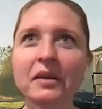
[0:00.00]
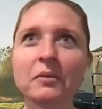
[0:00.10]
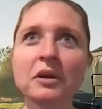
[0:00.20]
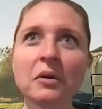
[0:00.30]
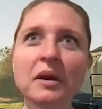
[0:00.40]

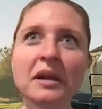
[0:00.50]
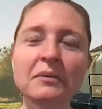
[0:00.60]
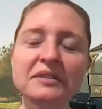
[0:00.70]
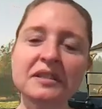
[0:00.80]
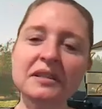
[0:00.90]
You know, know.
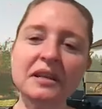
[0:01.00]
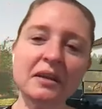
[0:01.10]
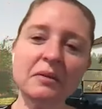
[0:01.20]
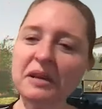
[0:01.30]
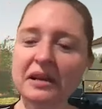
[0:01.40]
he was the
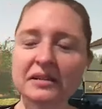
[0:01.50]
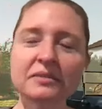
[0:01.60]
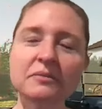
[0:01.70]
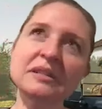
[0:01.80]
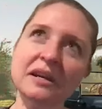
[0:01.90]
it,
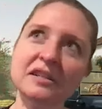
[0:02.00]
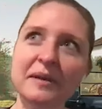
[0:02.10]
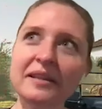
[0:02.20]
because we talked